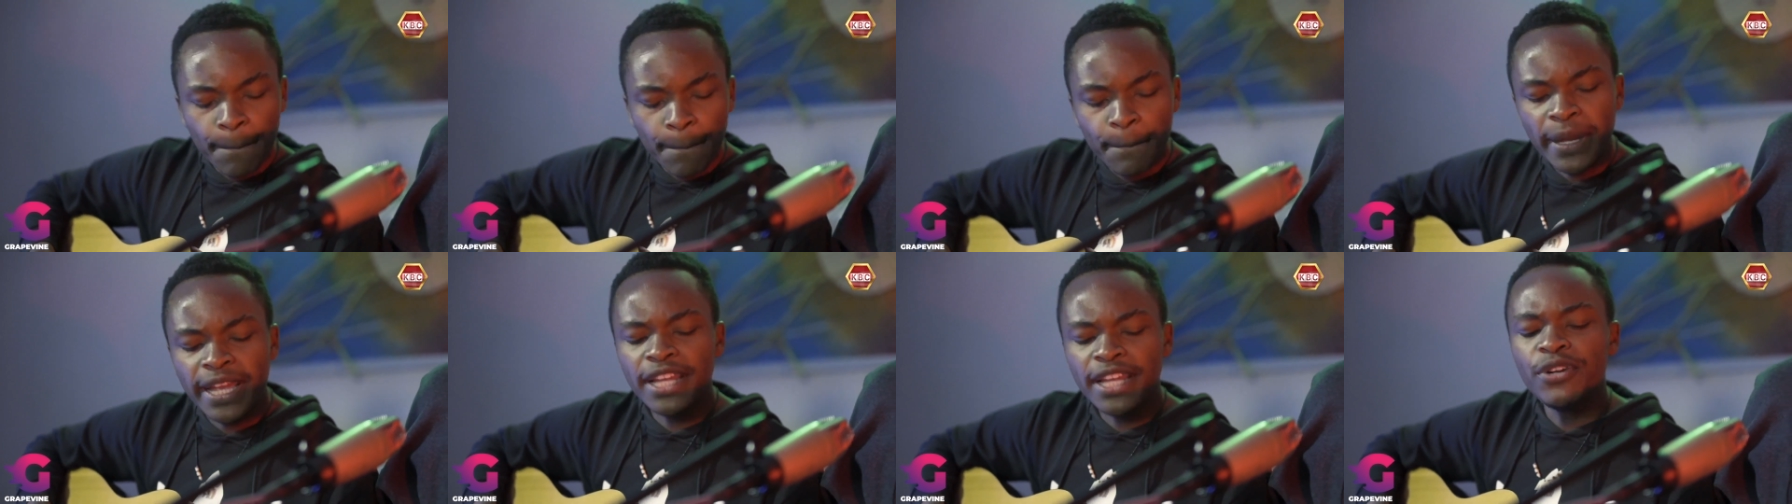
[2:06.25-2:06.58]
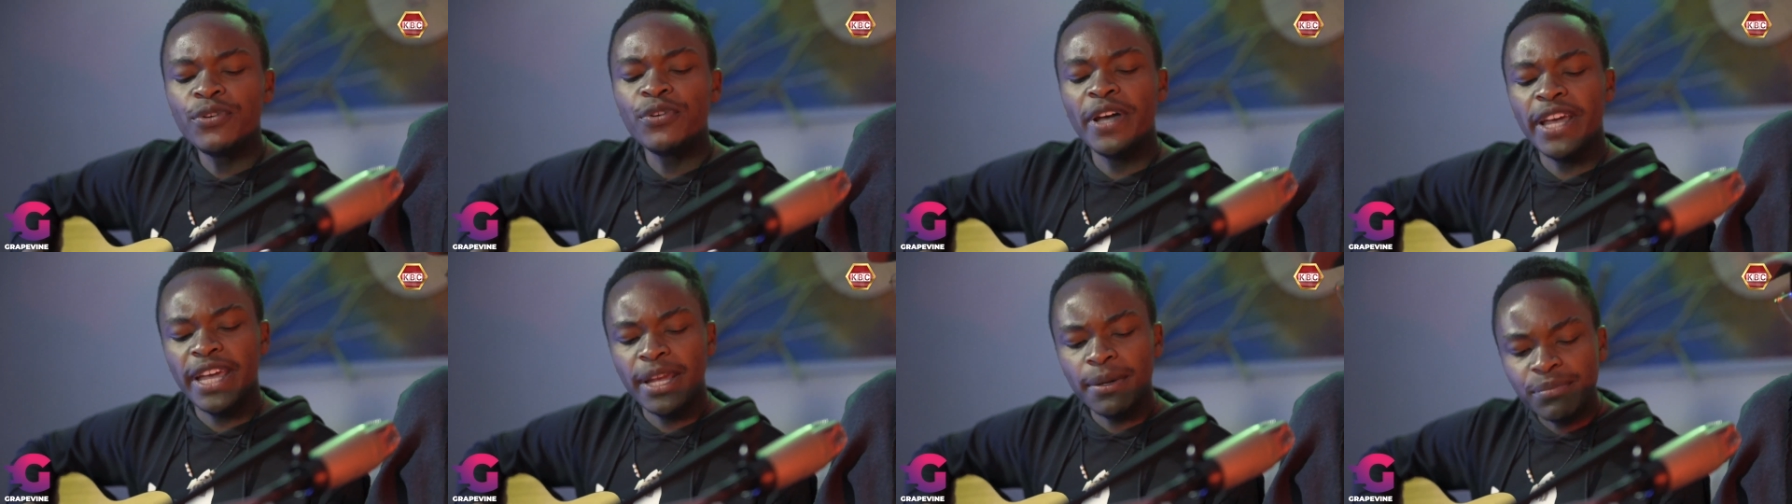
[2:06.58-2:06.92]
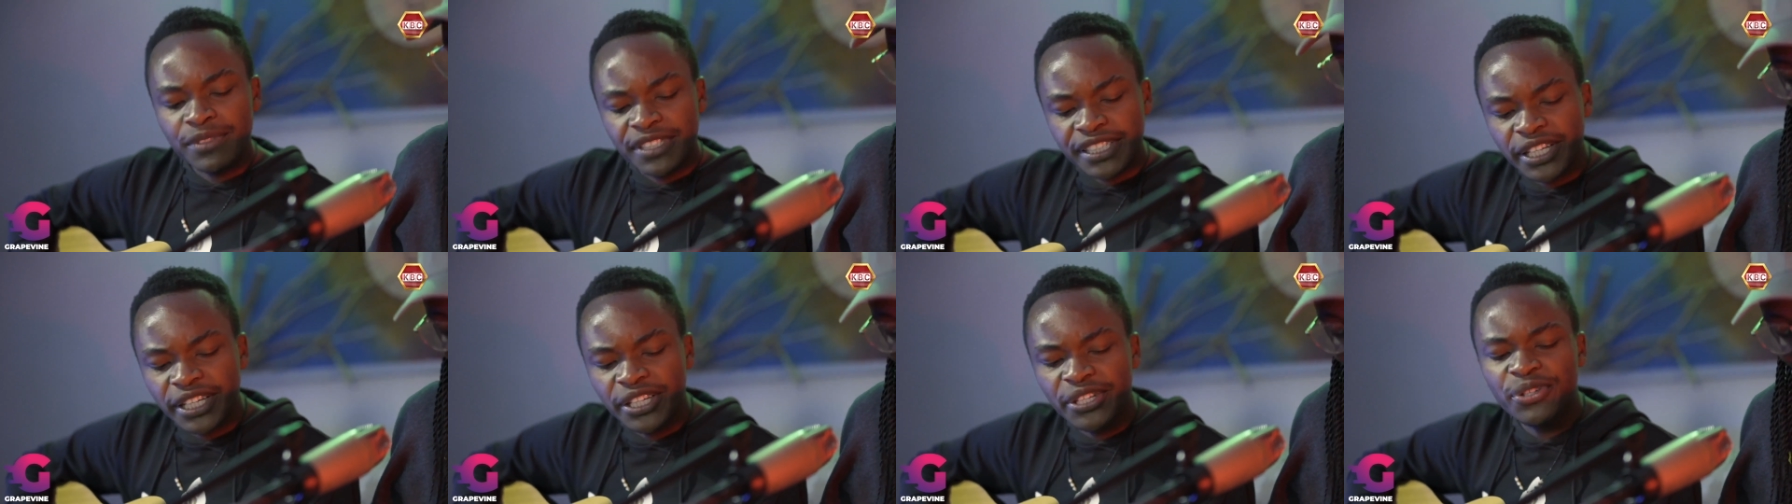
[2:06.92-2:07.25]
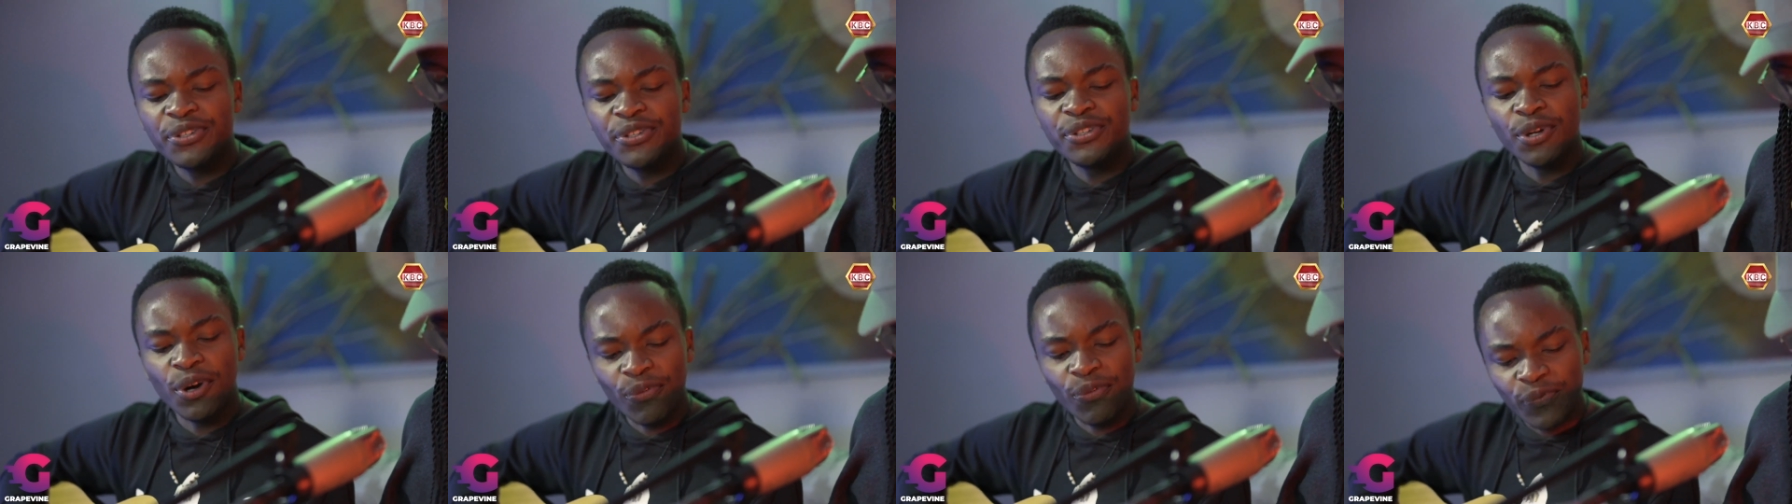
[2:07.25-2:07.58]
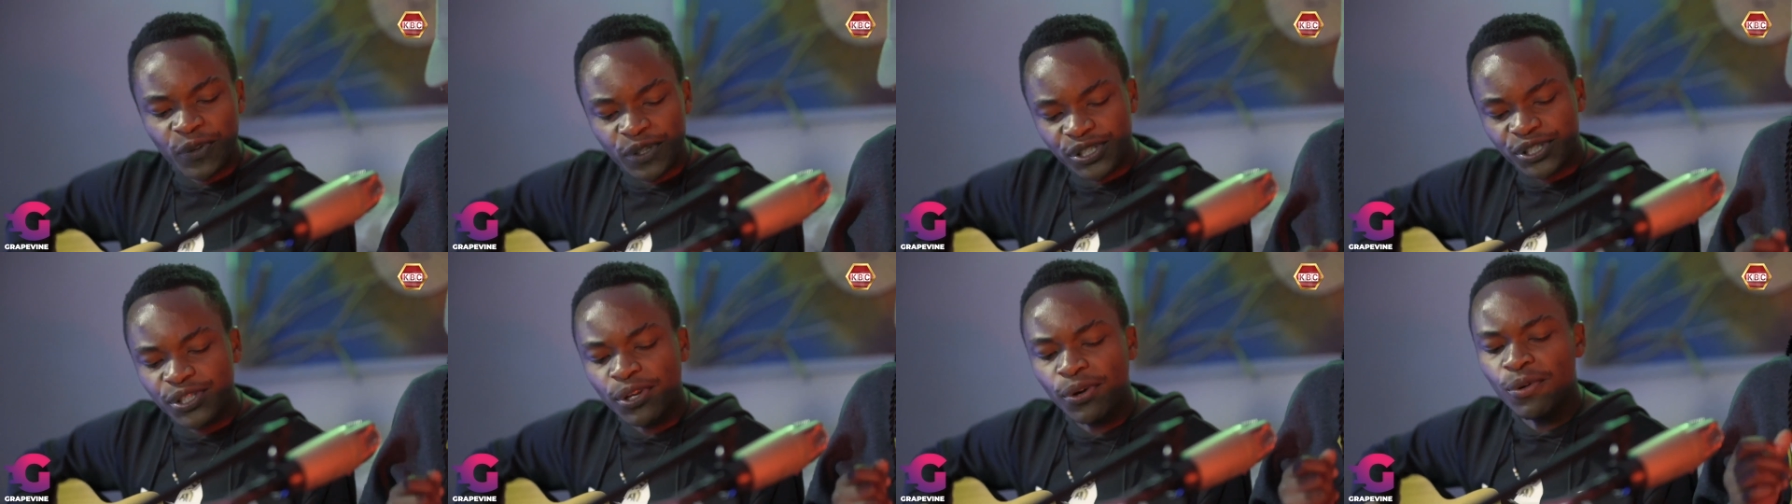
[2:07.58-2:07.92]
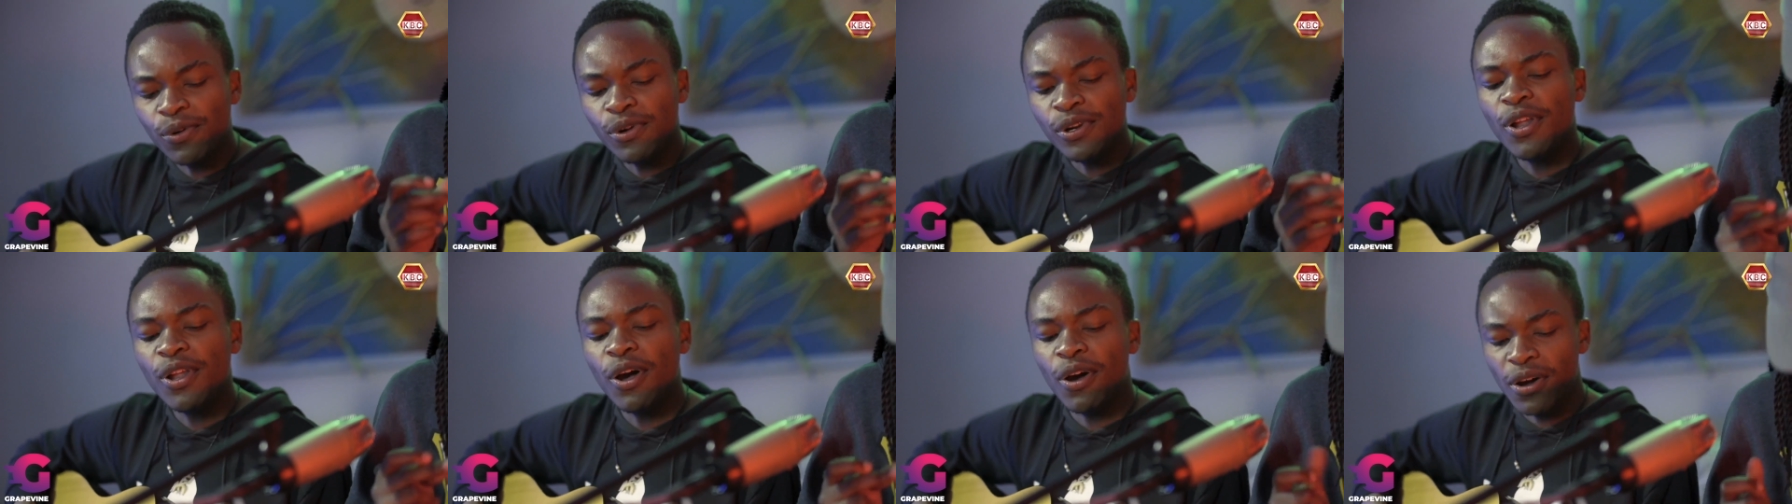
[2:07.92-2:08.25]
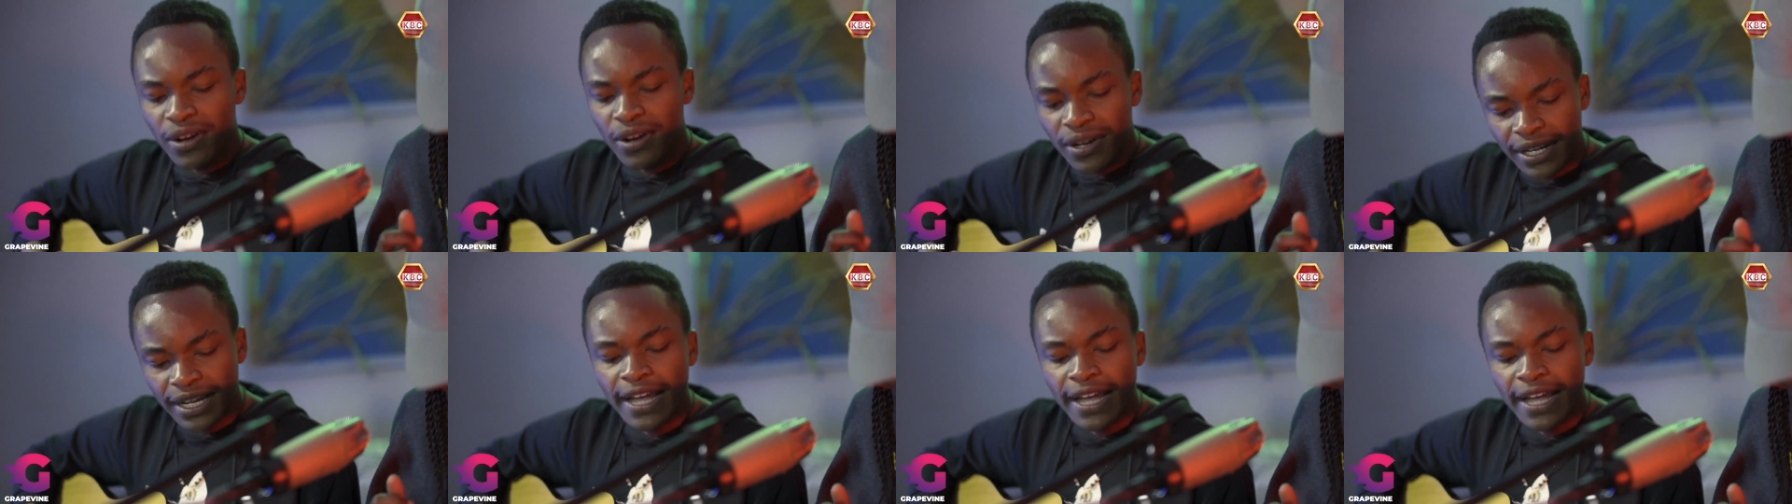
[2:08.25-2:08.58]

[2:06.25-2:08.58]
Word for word: Been empty, you know, for so long.